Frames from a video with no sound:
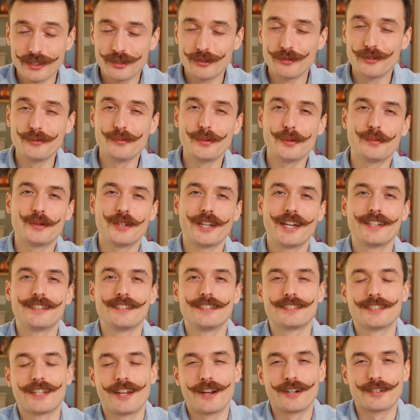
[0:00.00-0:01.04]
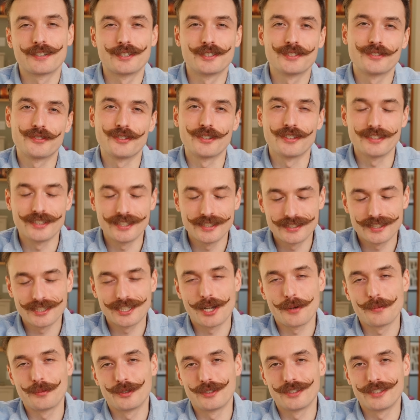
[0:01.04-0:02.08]
knew we'd be playing these characters for at least a
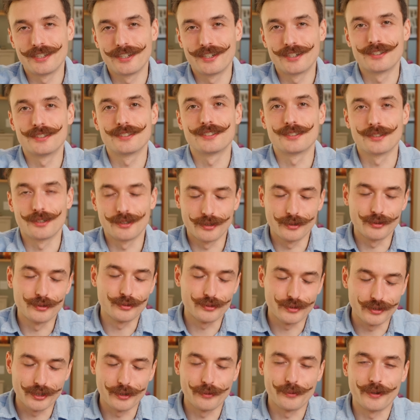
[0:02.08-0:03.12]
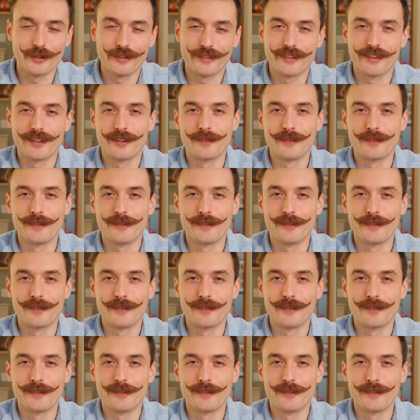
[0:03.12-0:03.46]
couple of years, so it was really worth